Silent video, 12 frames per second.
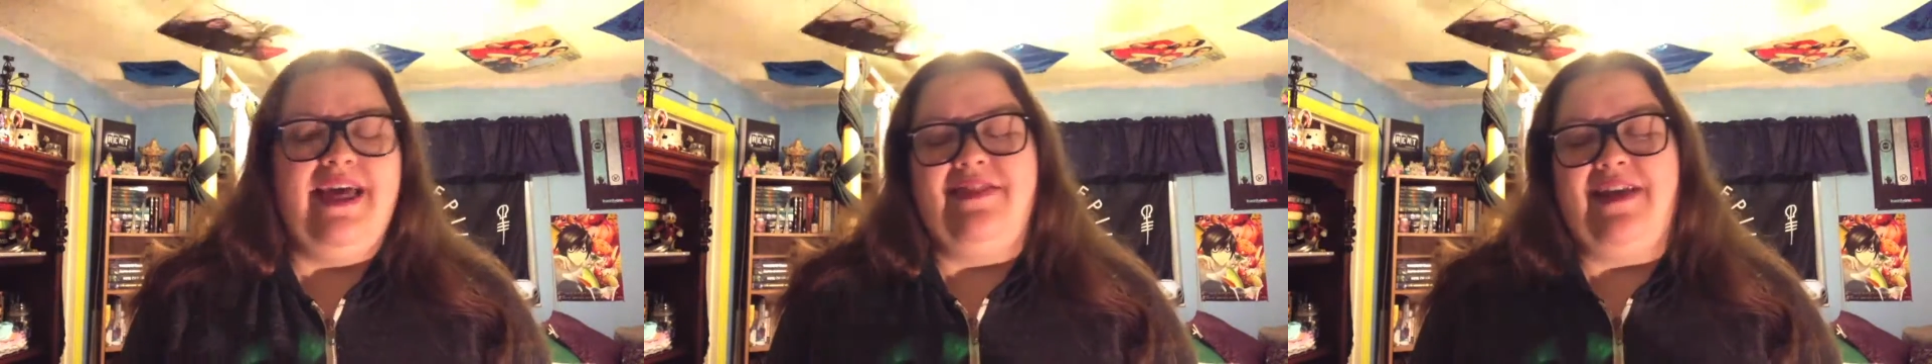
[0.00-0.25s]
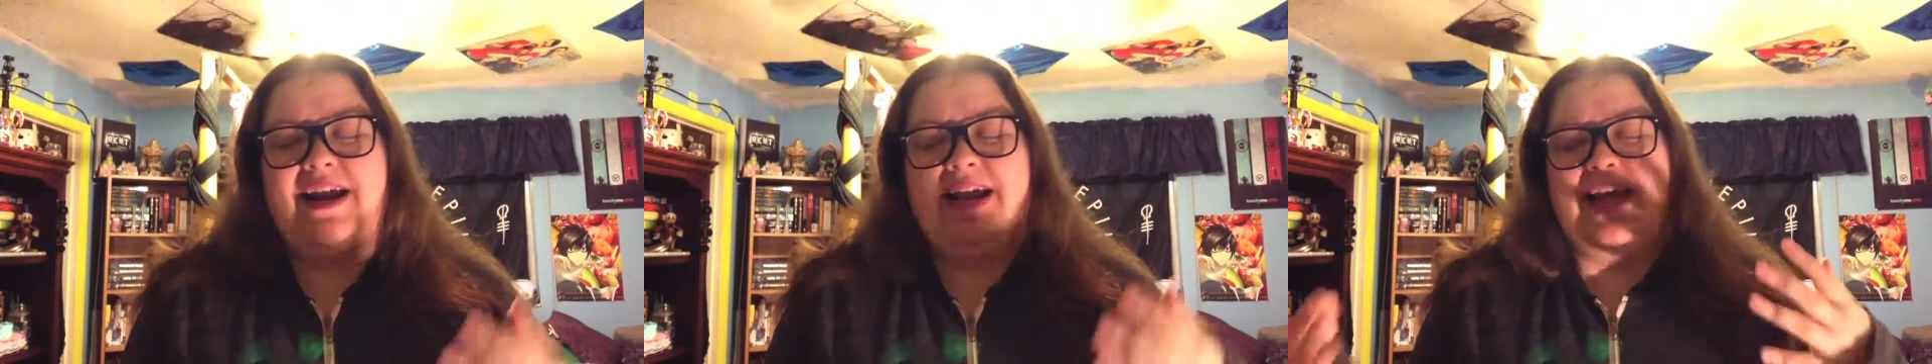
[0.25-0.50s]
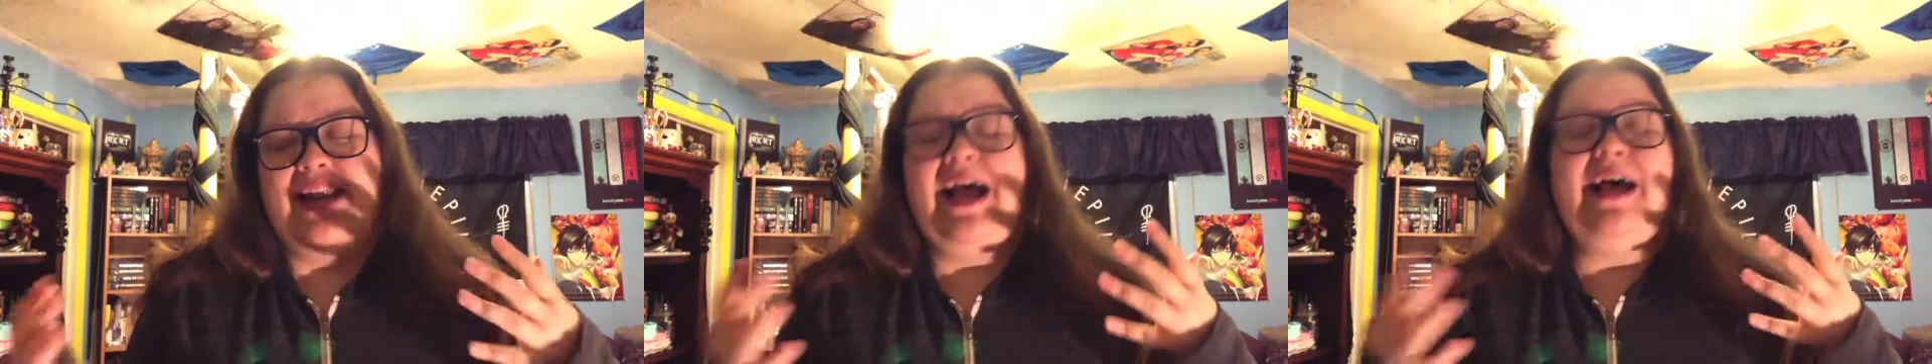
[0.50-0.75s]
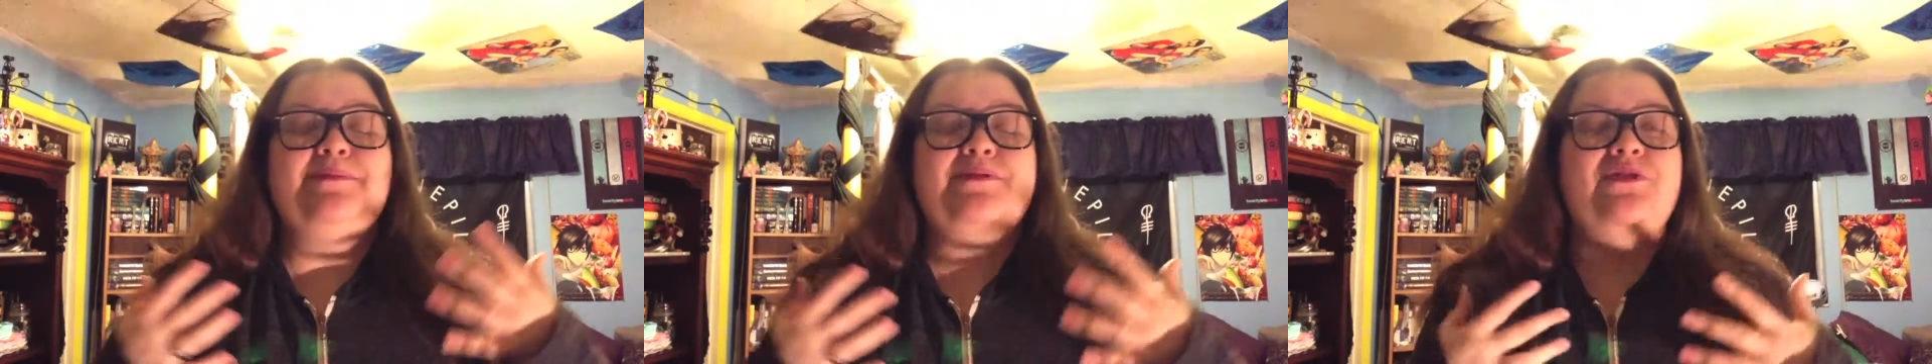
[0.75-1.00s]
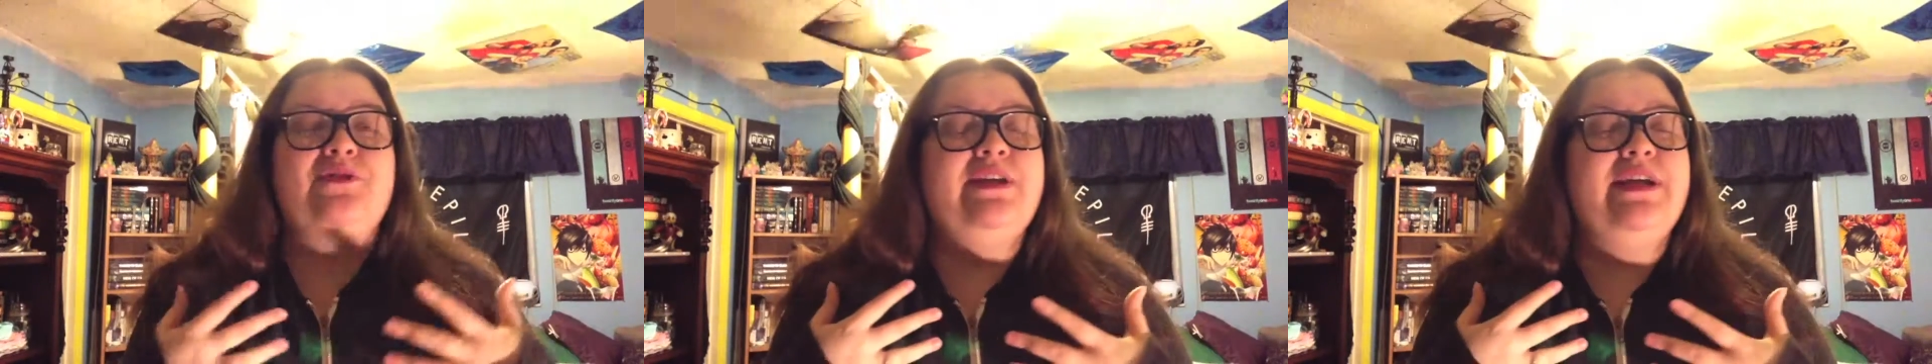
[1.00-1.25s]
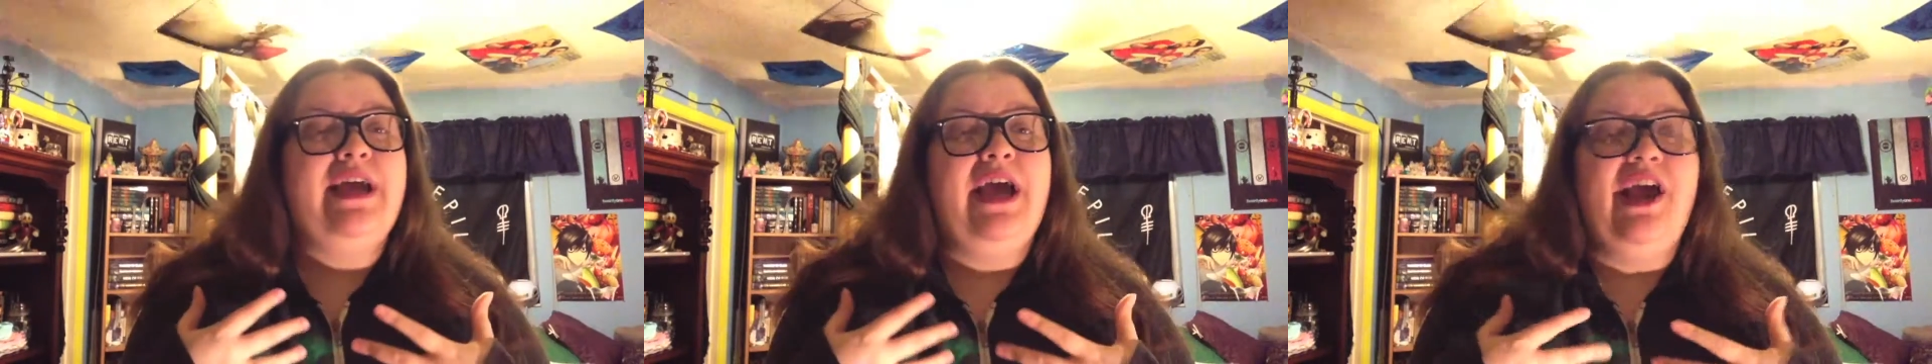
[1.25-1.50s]
that I had
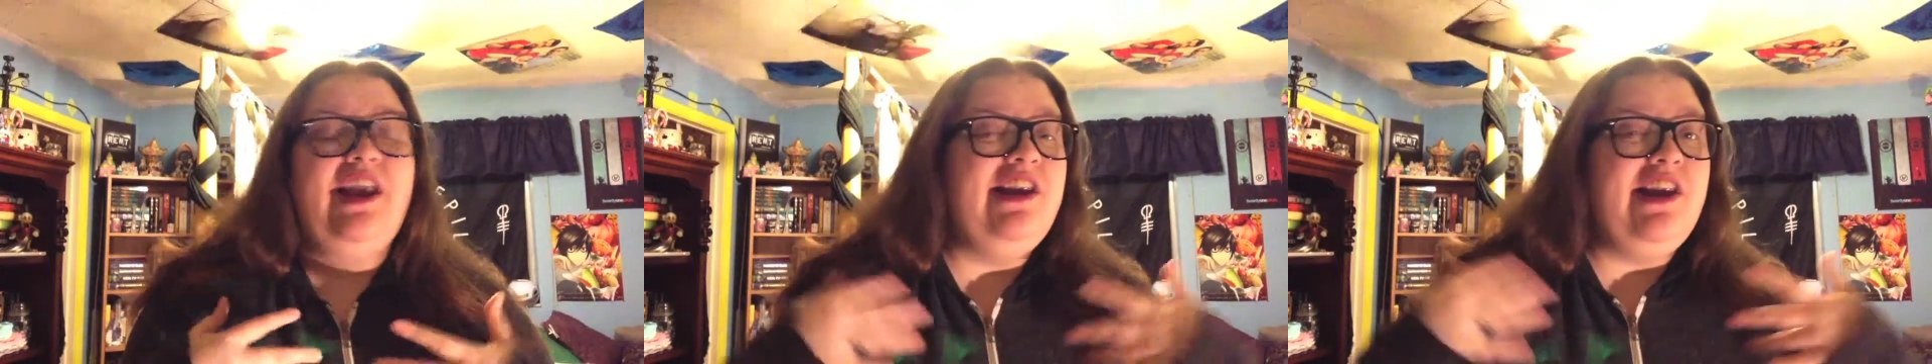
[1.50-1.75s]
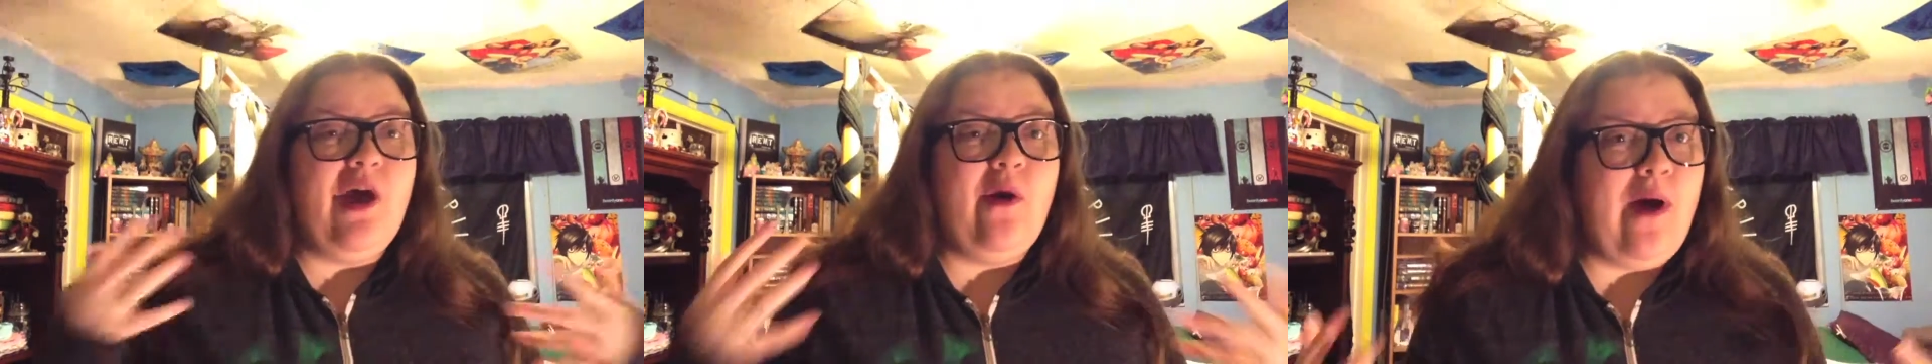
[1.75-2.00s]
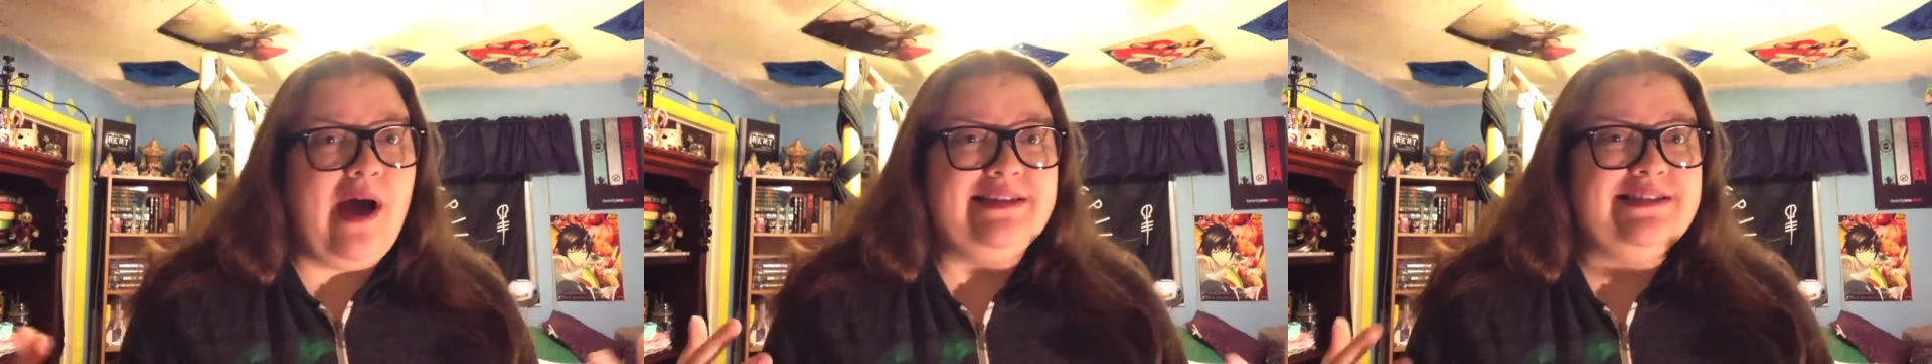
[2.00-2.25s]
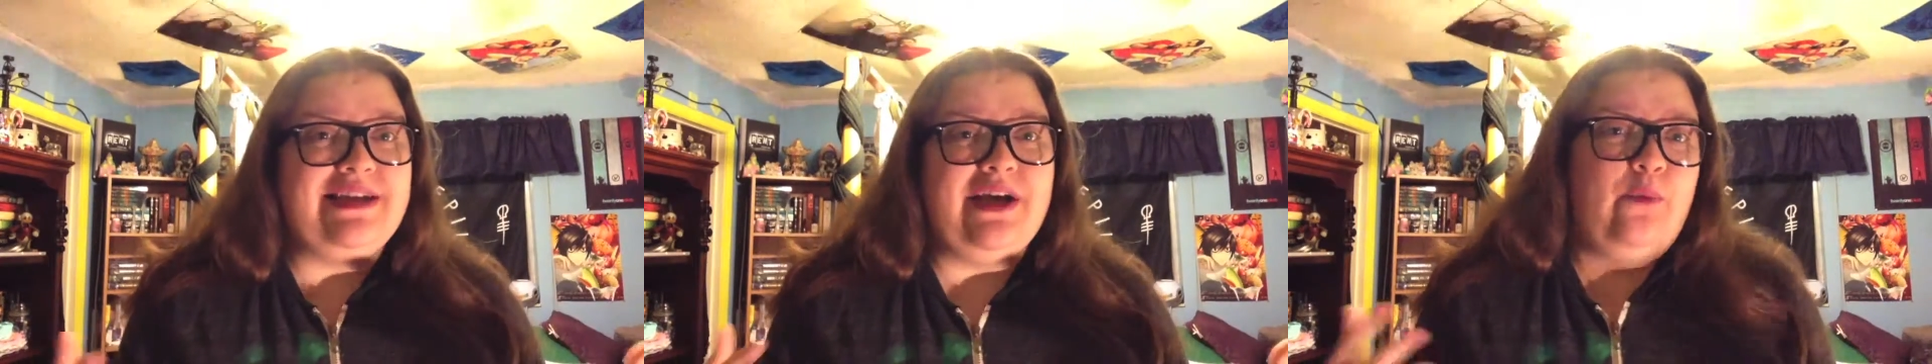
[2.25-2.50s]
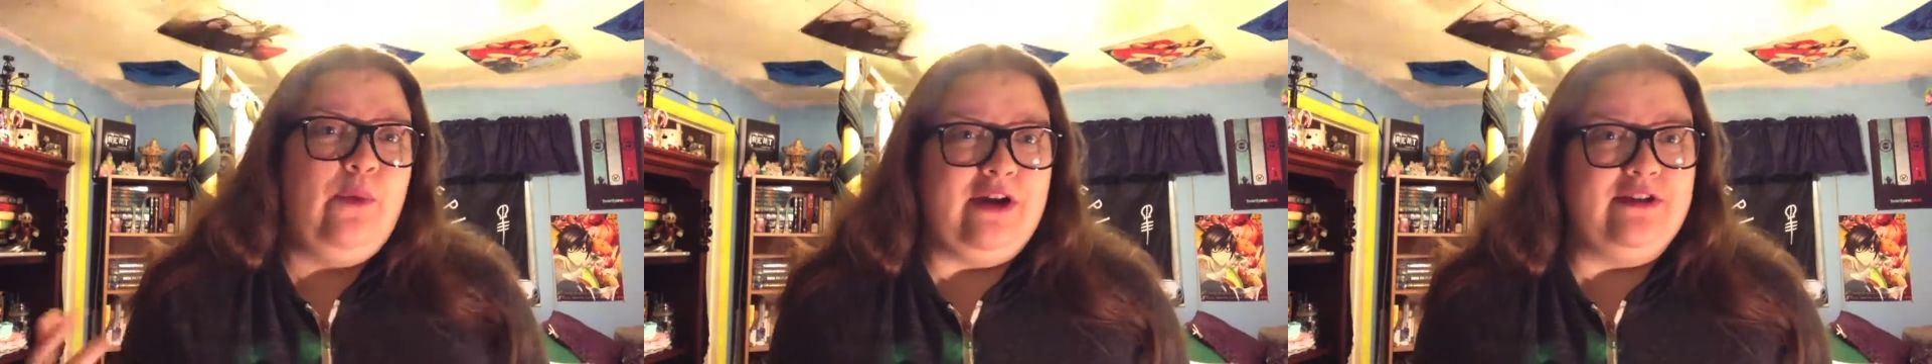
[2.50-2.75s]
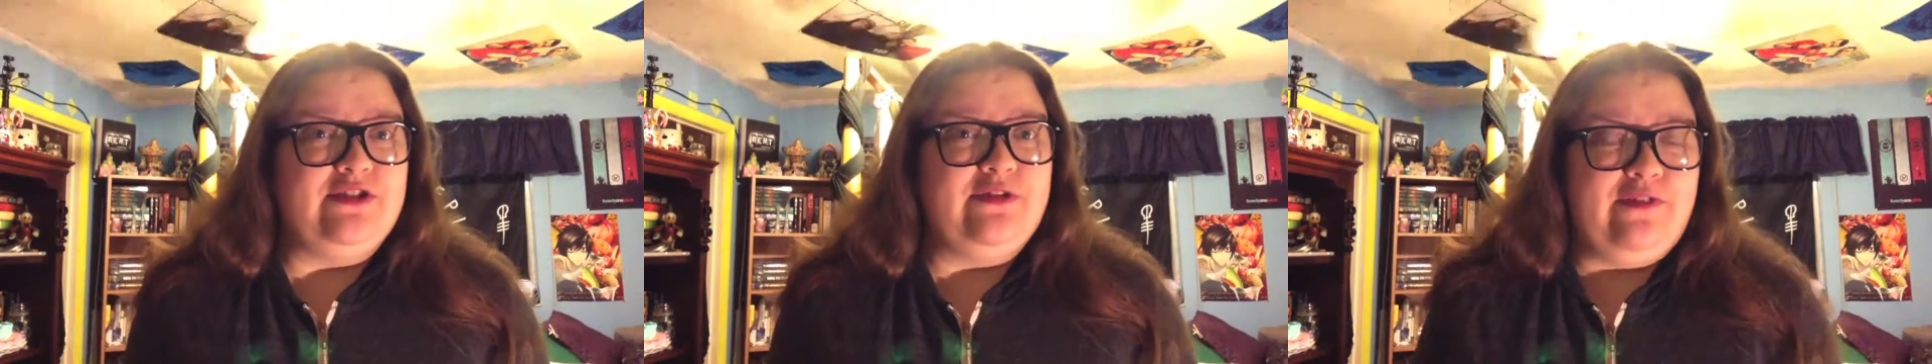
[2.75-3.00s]
absolutely no idea
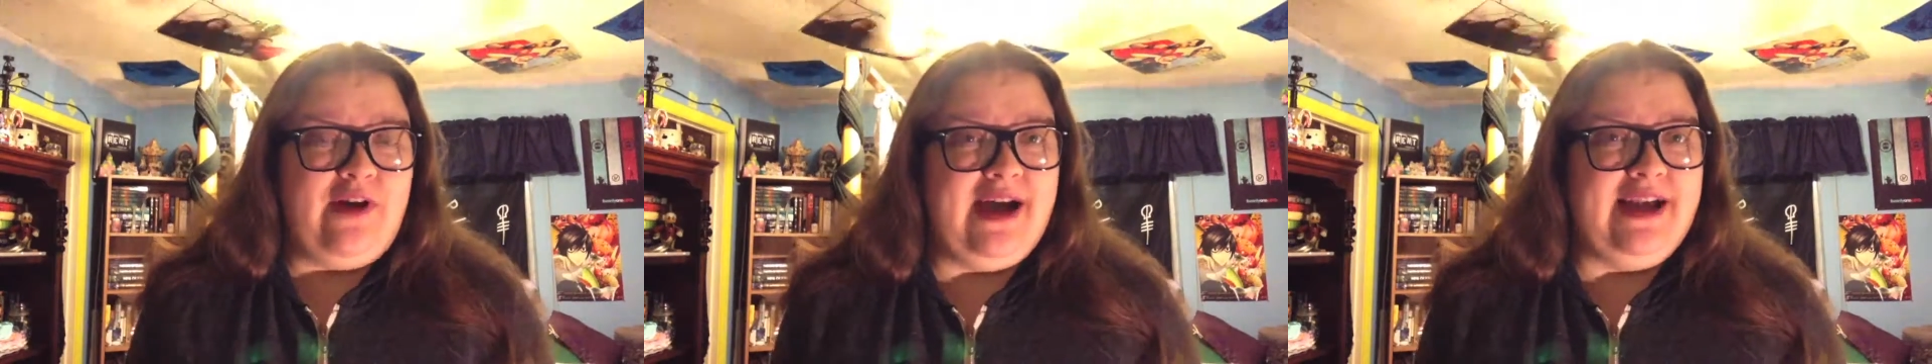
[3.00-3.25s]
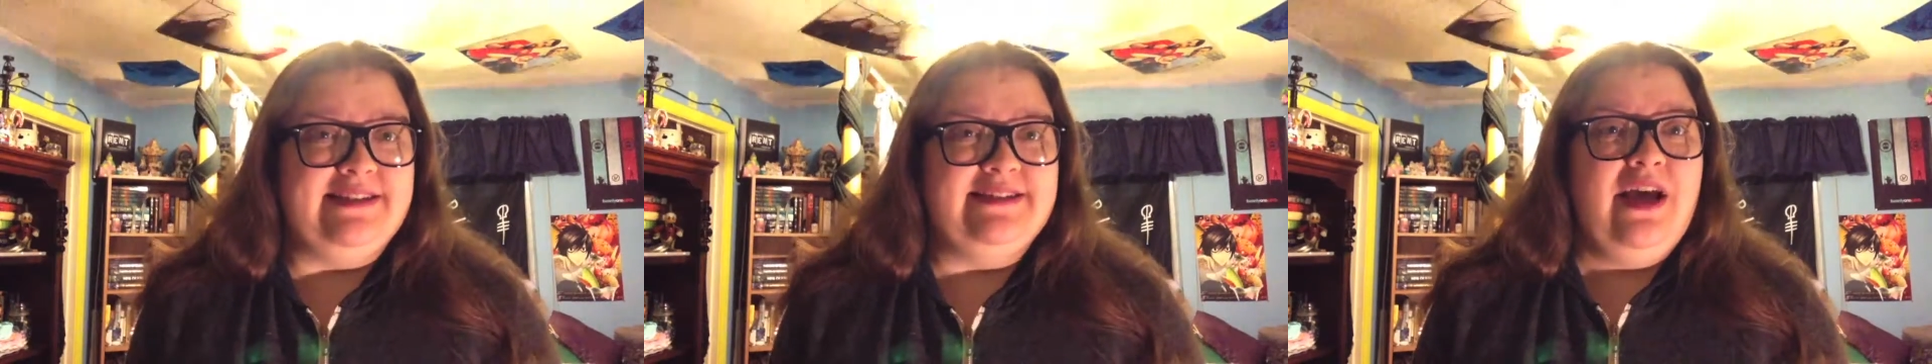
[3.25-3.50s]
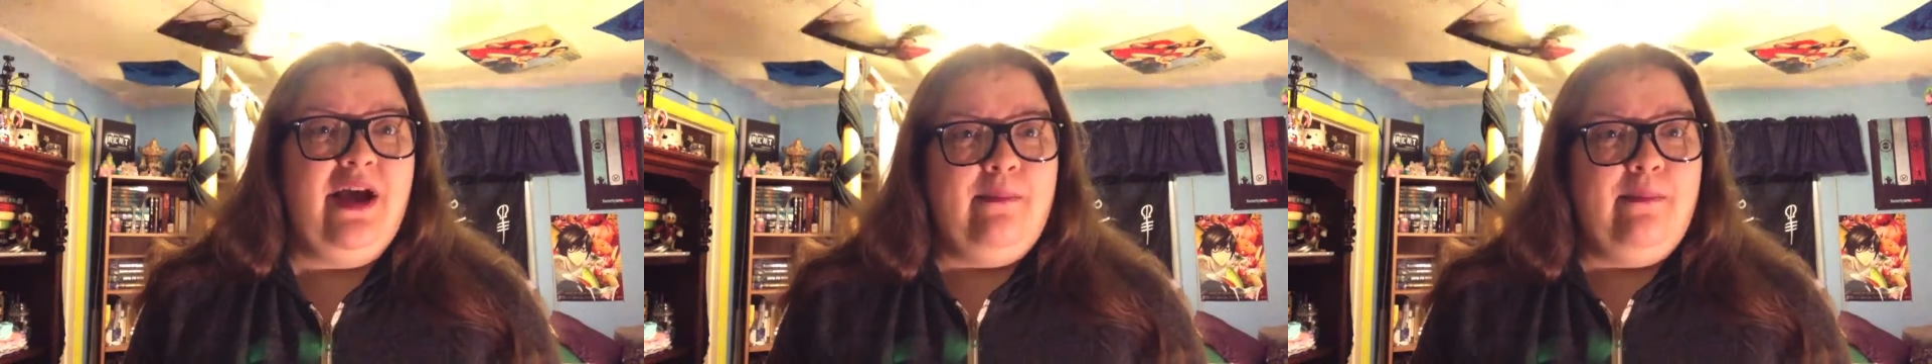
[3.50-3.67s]
where to find